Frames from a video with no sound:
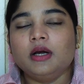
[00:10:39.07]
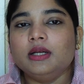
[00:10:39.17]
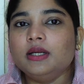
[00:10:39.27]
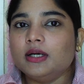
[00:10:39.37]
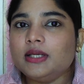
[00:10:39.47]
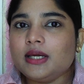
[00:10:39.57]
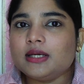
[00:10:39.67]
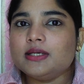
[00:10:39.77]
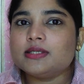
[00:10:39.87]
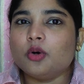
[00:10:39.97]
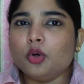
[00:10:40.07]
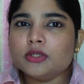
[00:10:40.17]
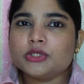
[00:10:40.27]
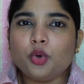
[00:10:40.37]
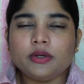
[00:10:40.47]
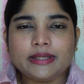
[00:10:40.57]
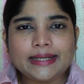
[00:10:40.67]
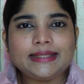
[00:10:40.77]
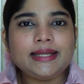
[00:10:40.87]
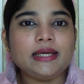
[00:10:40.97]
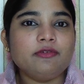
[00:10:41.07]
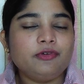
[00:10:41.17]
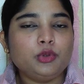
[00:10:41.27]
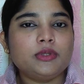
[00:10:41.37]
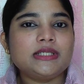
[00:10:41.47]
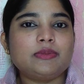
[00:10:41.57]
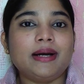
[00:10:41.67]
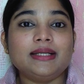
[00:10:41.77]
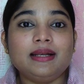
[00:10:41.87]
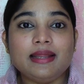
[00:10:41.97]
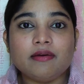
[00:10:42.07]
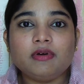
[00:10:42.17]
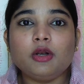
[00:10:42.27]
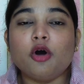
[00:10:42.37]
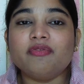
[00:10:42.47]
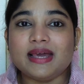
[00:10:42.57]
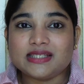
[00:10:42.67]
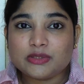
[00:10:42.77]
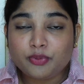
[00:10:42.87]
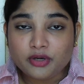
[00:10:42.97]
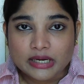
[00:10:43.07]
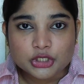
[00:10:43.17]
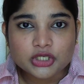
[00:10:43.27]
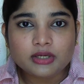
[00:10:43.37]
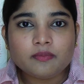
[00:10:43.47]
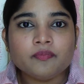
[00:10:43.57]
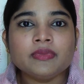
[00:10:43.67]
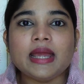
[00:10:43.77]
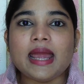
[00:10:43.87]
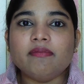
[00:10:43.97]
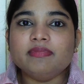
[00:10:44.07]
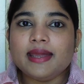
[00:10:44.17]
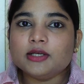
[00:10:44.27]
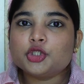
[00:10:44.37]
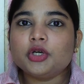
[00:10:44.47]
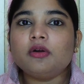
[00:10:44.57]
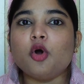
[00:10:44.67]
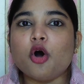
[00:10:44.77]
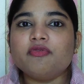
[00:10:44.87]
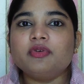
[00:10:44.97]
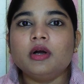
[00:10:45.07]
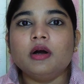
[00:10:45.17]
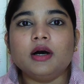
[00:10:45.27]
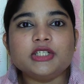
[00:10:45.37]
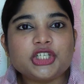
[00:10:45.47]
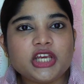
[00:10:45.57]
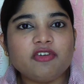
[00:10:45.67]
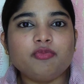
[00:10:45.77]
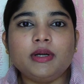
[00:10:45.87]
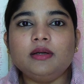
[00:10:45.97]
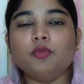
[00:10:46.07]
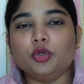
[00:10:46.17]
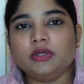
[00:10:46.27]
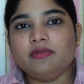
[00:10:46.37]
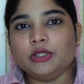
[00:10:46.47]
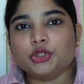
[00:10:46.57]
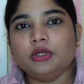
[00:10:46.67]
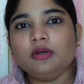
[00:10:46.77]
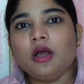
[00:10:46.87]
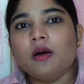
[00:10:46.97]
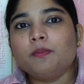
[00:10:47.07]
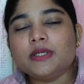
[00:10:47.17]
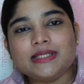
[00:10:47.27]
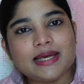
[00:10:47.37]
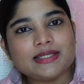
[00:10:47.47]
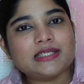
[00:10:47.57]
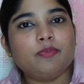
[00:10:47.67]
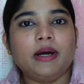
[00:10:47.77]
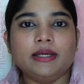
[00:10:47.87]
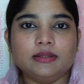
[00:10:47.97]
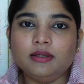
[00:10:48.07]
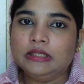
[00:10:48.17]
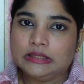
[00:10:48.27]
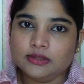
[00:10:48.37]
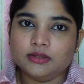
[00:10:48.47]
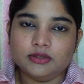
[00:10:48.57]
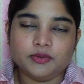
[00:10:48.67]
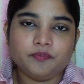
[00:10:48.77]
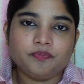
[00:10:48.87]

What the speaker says: Learning is also greatly influenced by the level of aspiration and nature of achievement motivation possessed by the learner.